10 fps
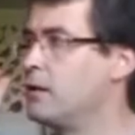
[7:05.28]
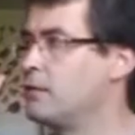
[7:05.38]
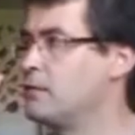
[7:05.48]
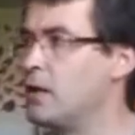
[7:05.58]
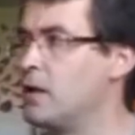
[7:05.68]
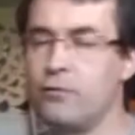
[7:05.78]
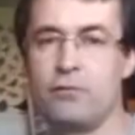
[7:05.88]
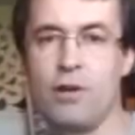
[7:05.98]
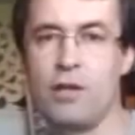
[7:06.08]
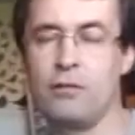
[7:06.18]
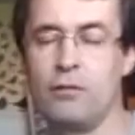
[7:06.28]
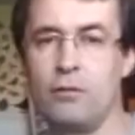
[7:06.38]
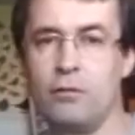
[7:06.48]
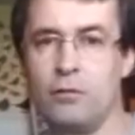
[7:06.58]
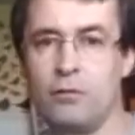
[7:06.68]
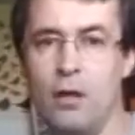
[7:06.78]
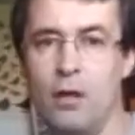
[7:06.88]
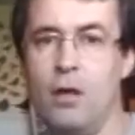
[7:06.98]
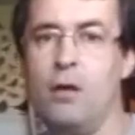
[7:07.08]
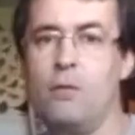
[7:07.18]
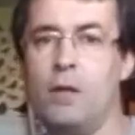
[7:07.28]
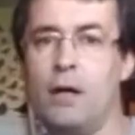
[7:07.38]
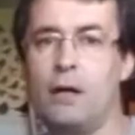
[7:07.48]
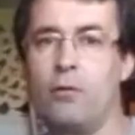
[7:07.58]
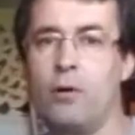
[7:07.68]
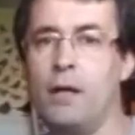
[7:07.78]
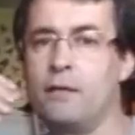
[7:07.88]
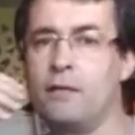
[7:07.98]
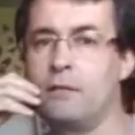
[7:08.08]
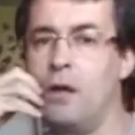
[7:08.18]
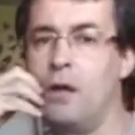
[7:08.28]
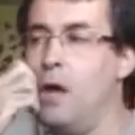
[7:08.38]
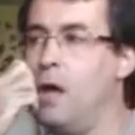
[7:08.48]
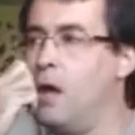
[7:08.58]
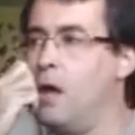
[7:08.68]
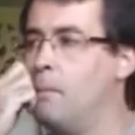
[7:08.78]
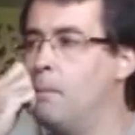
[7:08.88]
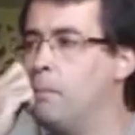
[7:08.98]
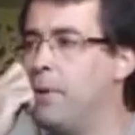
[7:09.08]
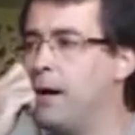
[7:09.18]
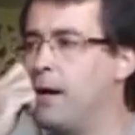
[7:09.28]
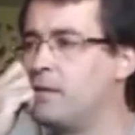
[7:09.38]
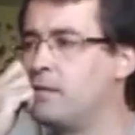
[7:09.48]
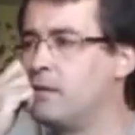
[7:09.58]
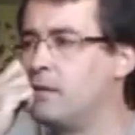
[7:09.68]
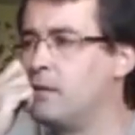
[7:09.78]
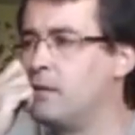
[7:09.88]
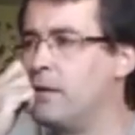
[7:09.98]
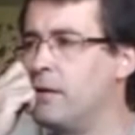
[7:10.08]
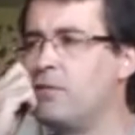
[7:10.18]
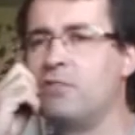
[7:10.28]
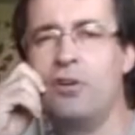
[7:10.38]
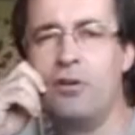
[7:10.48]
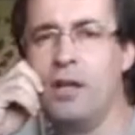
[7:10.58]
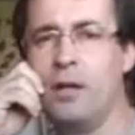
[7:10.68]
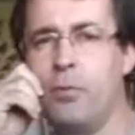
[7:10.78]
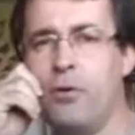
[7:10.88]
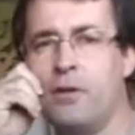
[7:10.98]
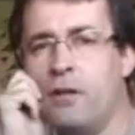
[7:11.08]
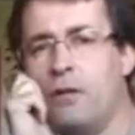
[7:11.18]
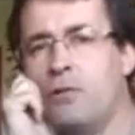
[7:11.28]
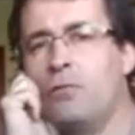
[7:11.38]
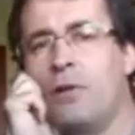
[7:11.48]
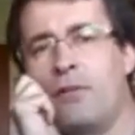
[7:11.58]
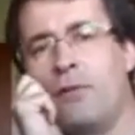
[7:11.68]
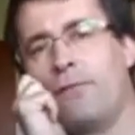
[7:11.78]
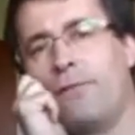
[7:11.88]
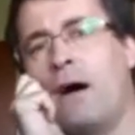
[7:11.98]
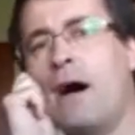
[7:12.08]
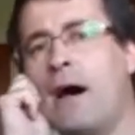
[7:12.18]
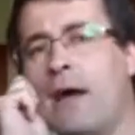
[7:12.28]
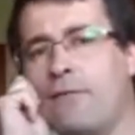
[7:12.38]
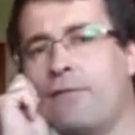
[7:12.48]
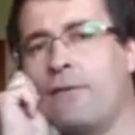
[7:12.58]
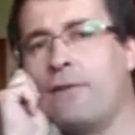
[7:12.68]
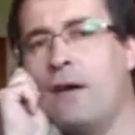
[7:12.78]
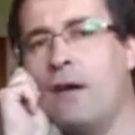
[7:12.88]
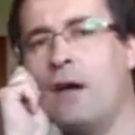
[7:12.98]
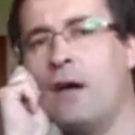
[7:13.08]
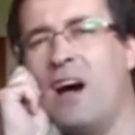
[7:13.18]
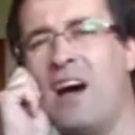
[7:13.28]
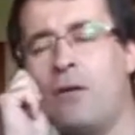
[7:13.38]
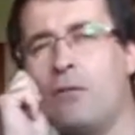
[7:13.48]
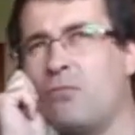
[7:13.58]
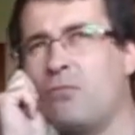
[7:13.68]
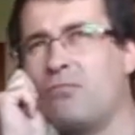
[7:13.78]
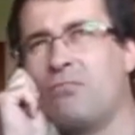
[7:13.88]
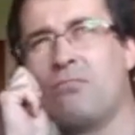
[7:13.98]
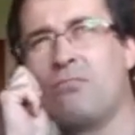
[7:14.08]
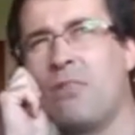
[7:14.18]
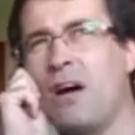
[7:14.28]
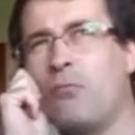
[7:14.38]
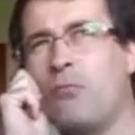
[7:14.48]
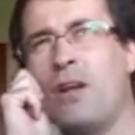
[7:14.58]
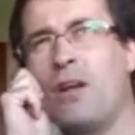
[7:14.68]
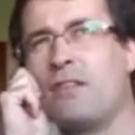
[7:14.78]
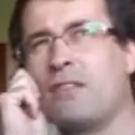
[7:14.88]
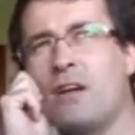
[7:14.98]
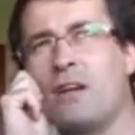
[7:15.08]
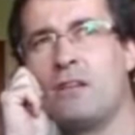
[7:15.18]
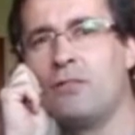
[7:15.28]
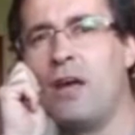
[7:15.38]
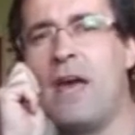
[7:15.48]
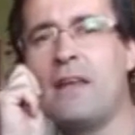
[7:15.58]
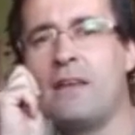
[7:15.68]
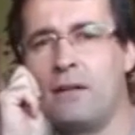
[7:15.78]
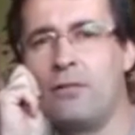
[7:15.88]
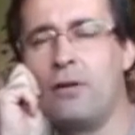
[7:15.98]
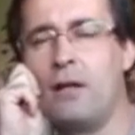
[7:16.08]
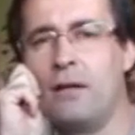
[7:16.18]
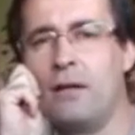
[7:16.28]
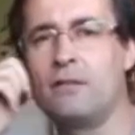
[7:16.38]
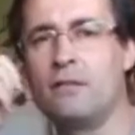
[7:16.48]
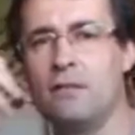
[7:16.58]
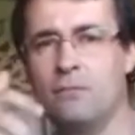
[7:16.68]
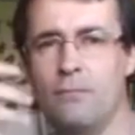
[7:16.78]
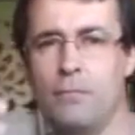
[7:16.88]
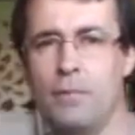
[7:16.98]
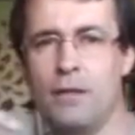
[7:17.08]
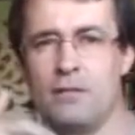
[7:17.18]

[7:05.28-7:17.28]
the illustrations with acrylics. But there was a turning point in 2005. I really started to hate acrylics because